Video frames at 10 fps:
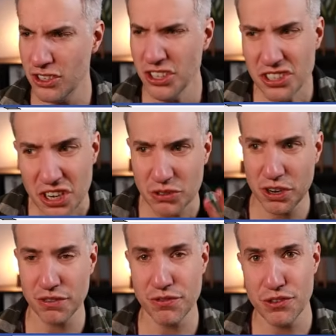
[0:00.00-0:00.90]
Just not to
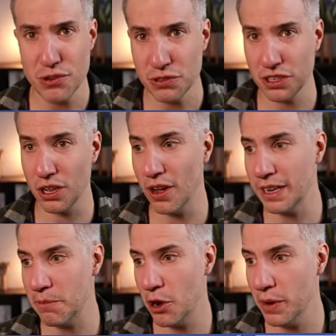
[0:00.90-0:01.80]
confuse
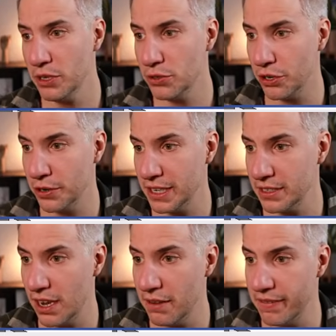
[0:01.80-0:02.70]
Claude, I'm going to turn
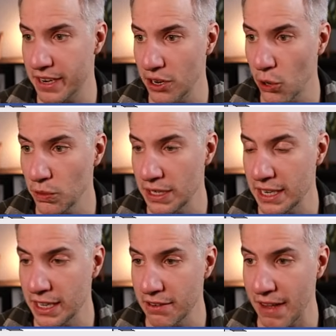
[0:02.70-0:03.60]
this off and
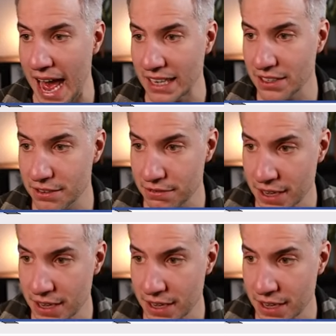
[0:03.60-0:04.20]
only leave active